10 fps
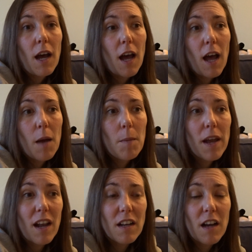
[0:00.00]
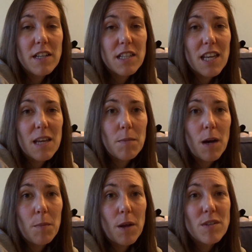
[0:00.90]
And I'd like to keep
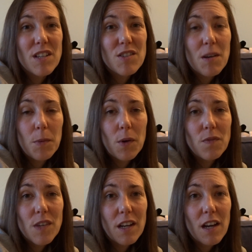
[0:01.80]
uploading some content.